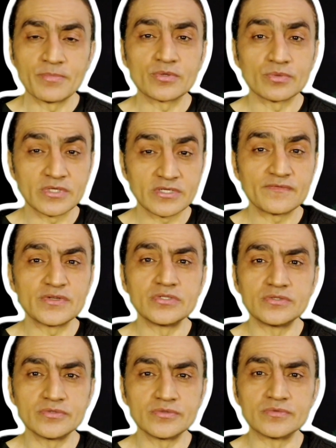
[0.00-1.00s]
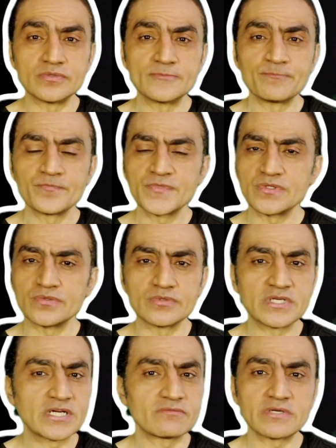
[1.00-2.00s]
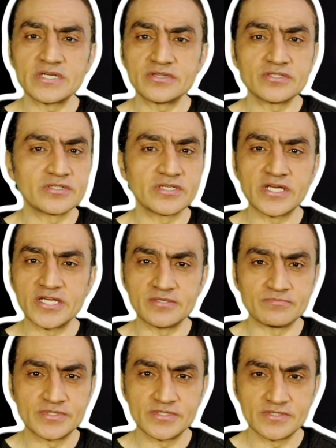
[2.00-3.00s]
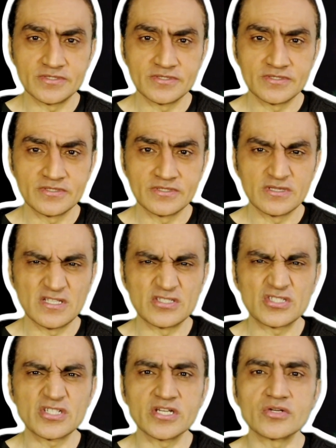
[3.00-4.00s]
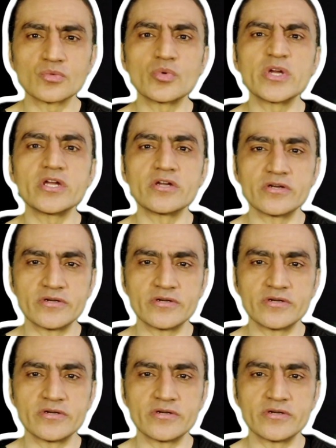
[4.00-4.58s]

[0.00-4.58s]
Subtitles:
But whatever you do not write their names. Let's get weird.